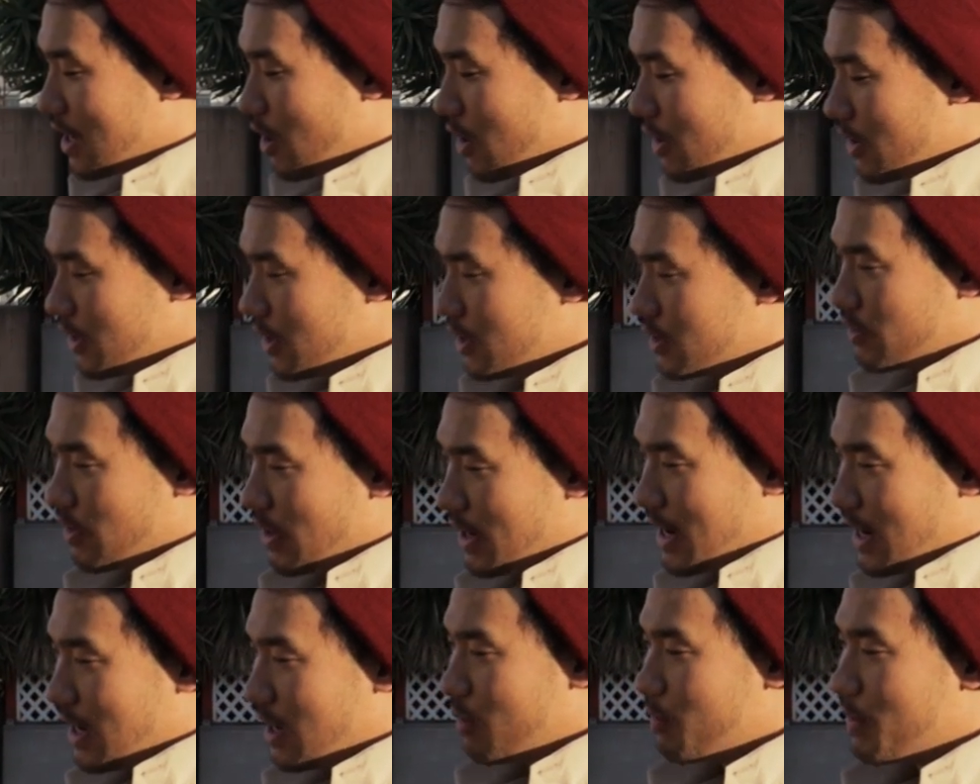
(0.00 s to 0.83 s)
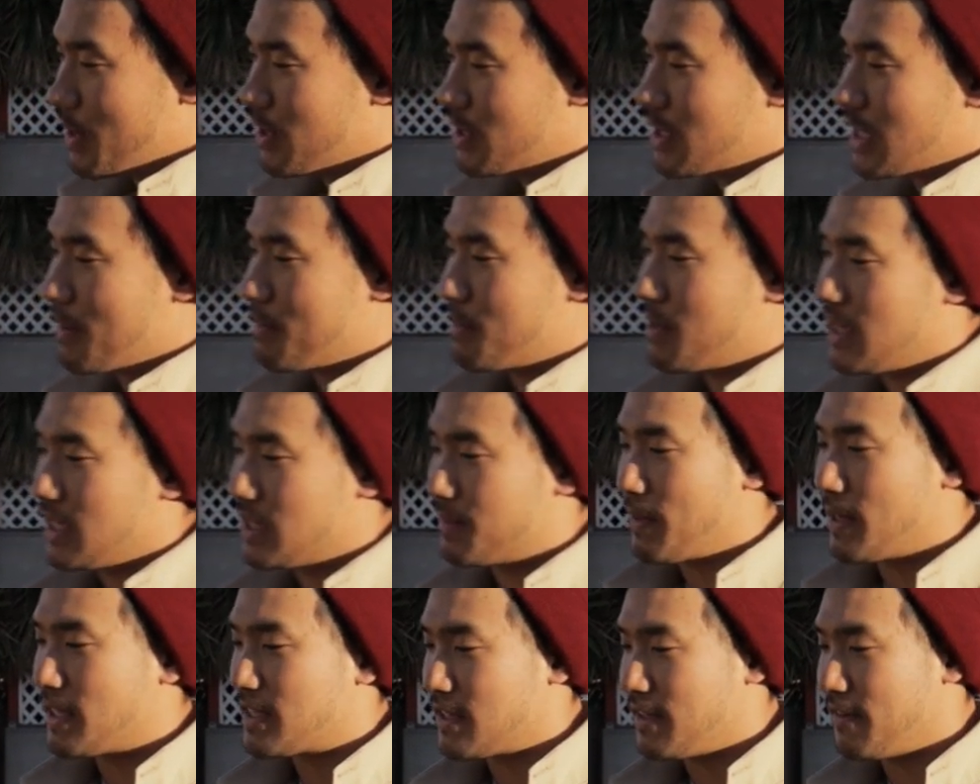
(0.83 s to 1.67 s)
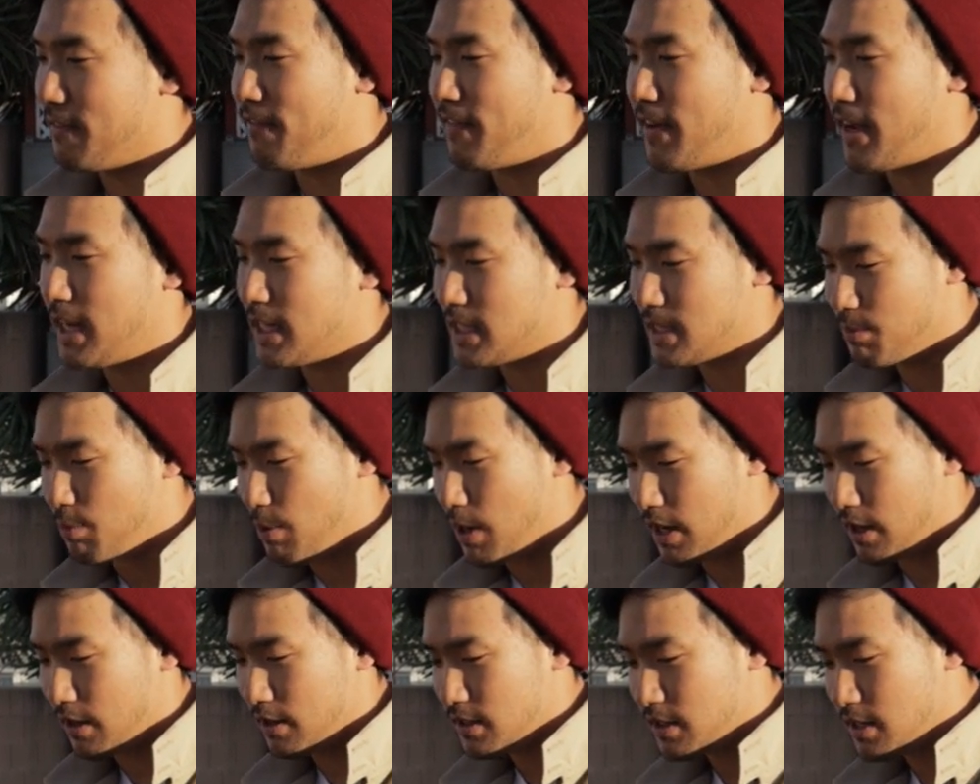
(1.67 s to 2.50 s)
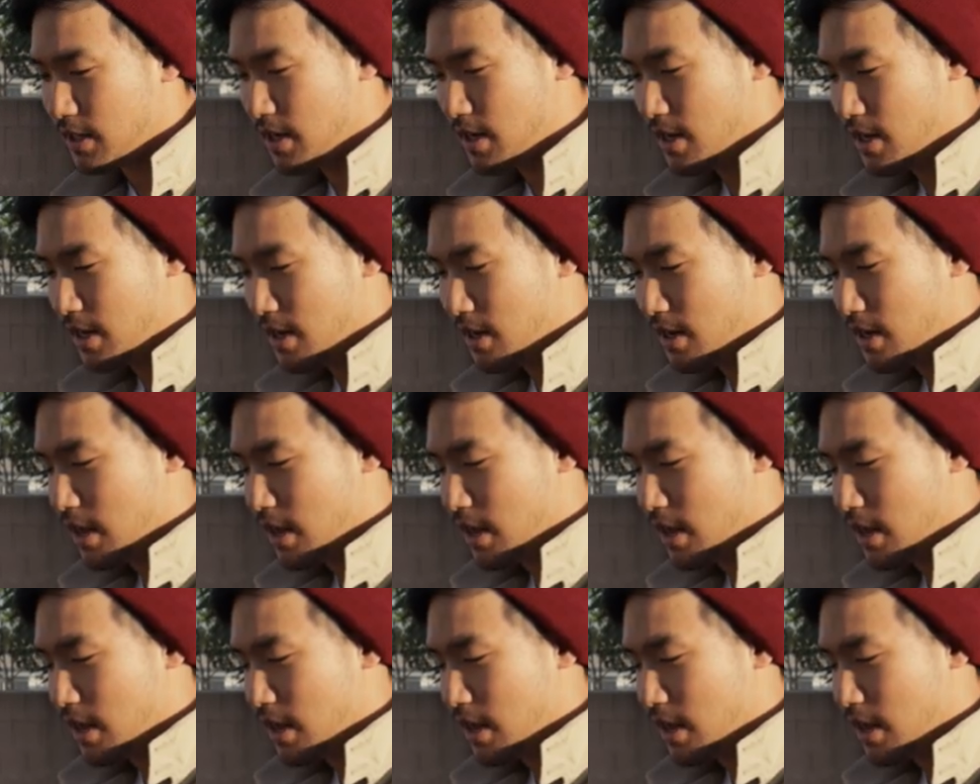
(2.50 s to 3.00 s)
power to get the most even and heavy rain coverage that we